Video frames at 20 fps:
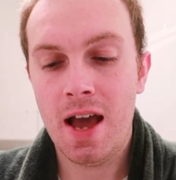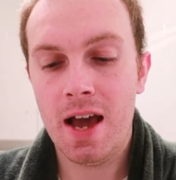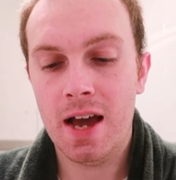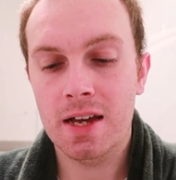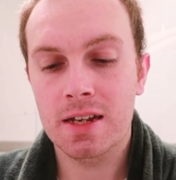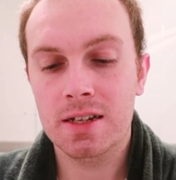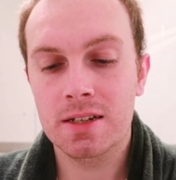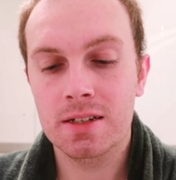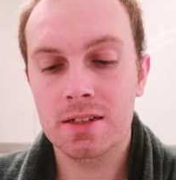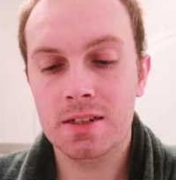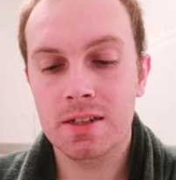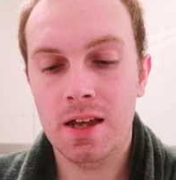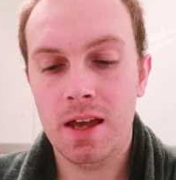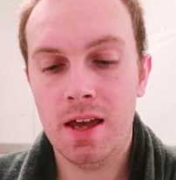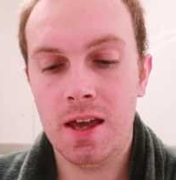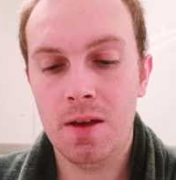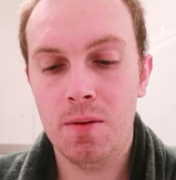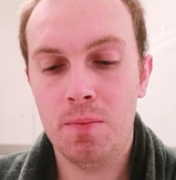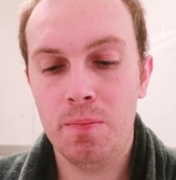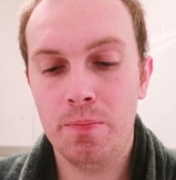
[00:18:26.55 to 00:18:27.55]
And
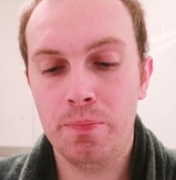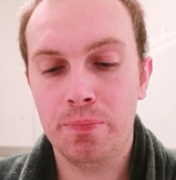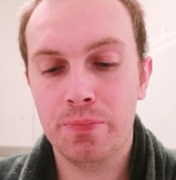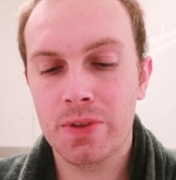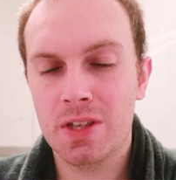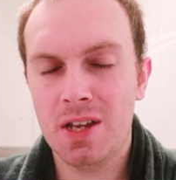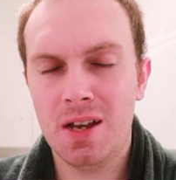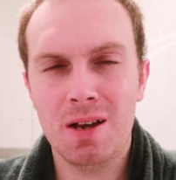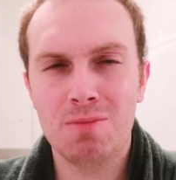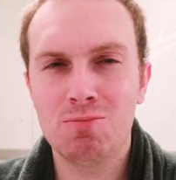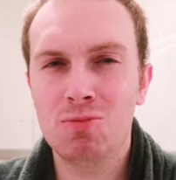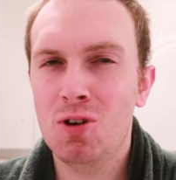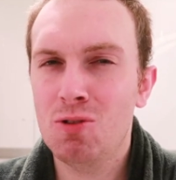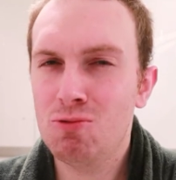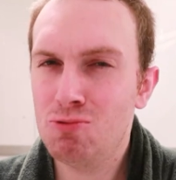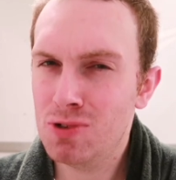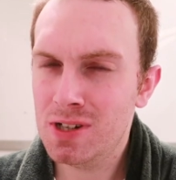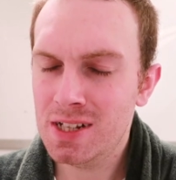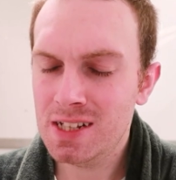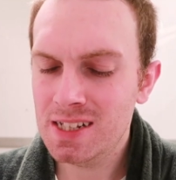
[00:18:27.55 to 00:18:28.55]
I'm
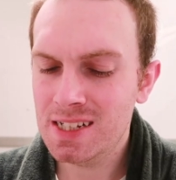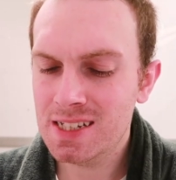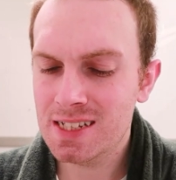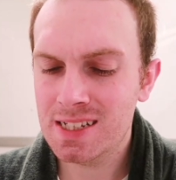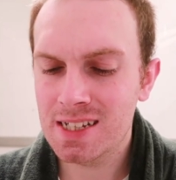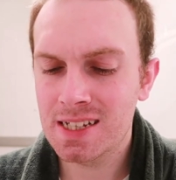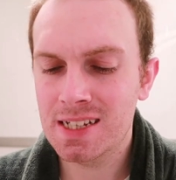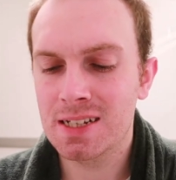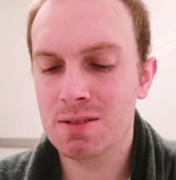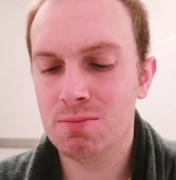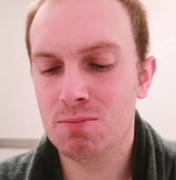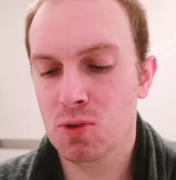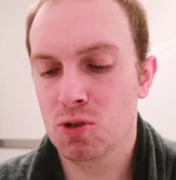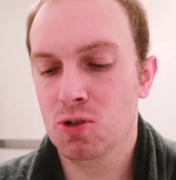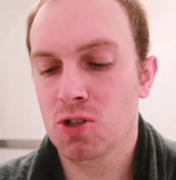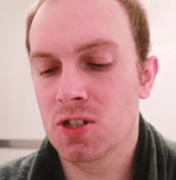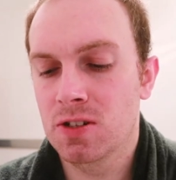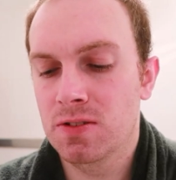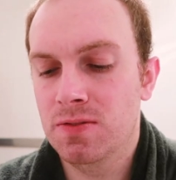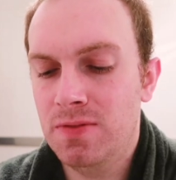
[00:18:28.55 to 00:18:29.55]
not really seeing
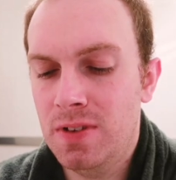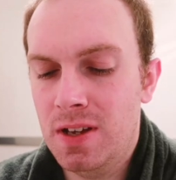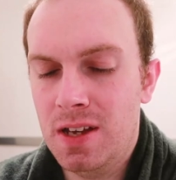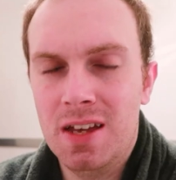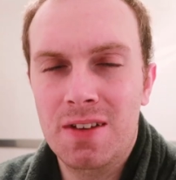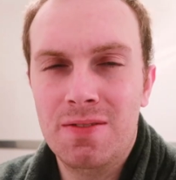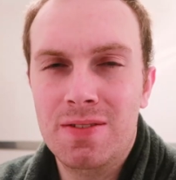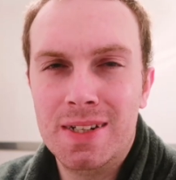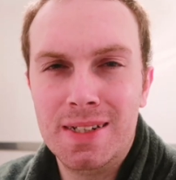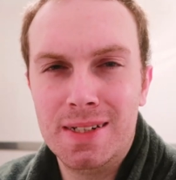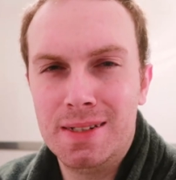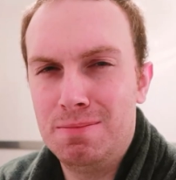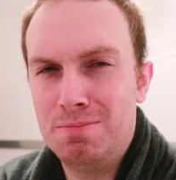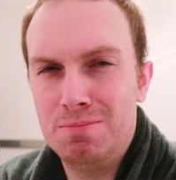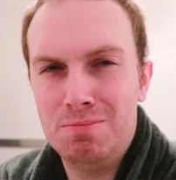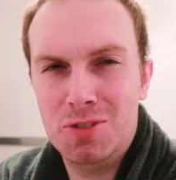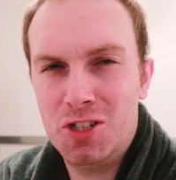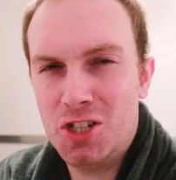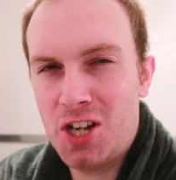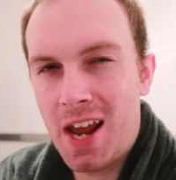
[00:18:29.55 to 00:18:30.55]
much of a
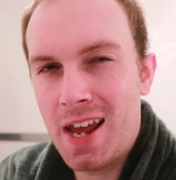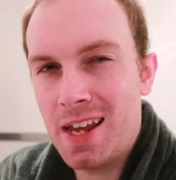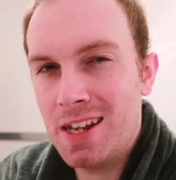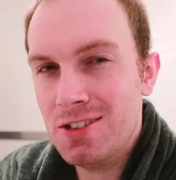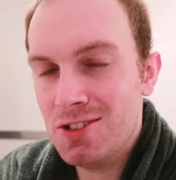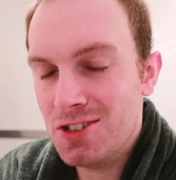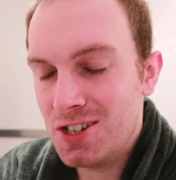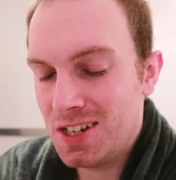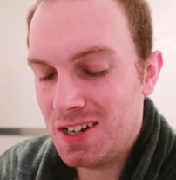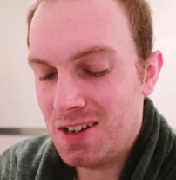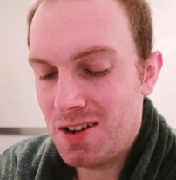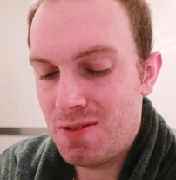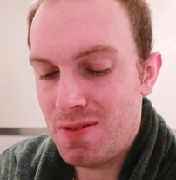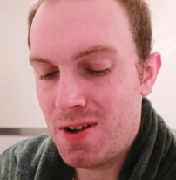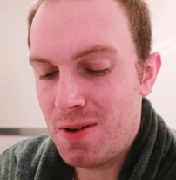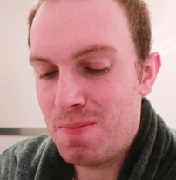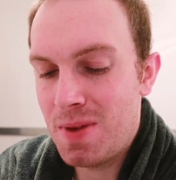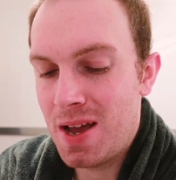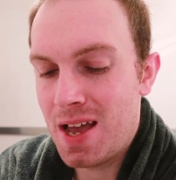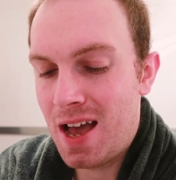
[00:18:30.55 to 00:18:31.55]
change
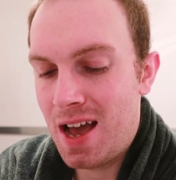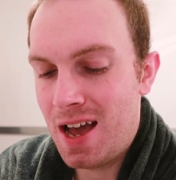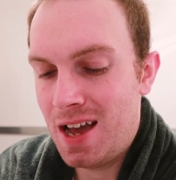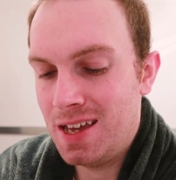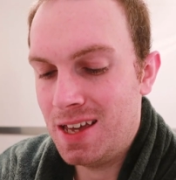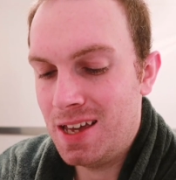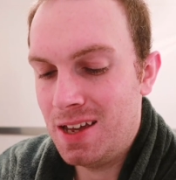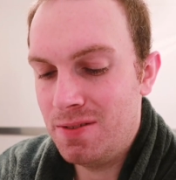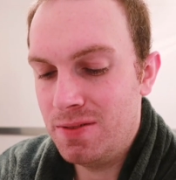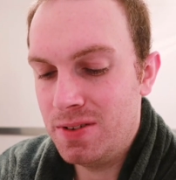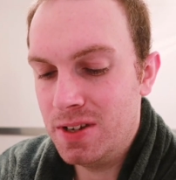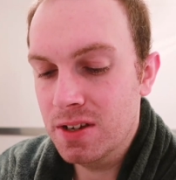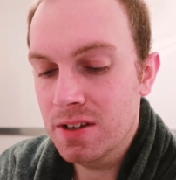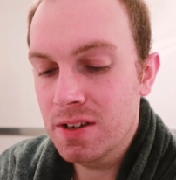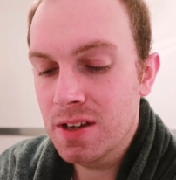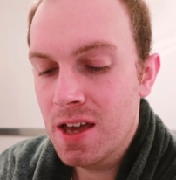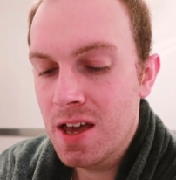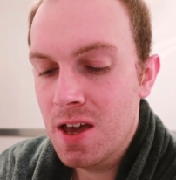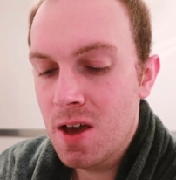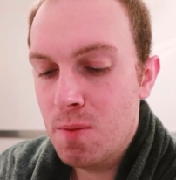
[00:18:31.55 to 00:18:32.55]
around my eye
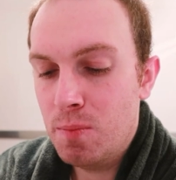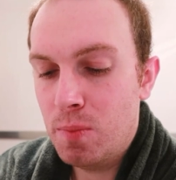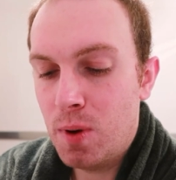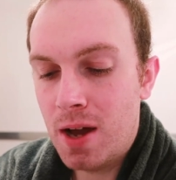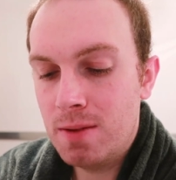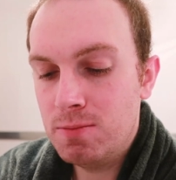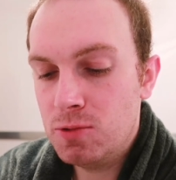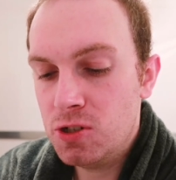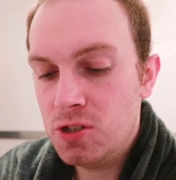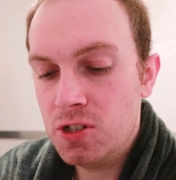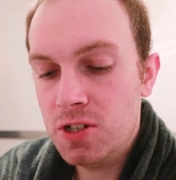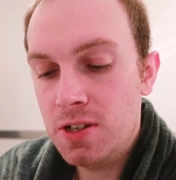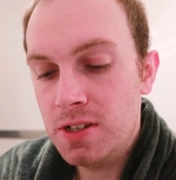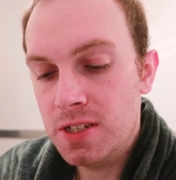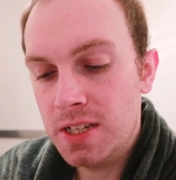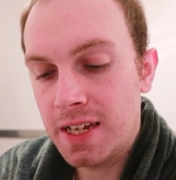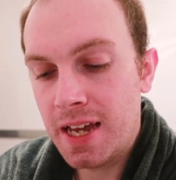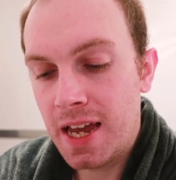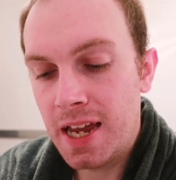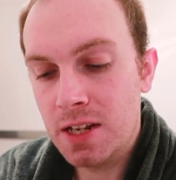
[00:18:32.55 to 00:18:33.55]
area, but I'm just
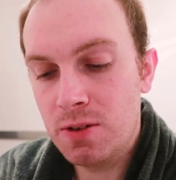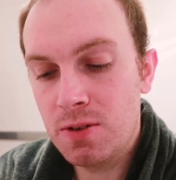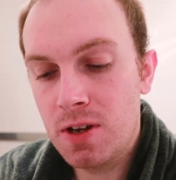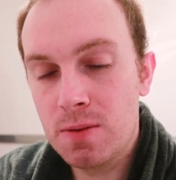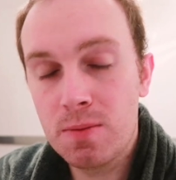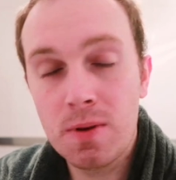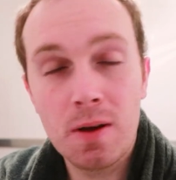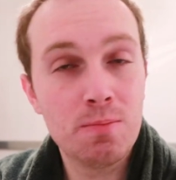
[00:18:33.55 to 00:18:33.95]
using it anyway.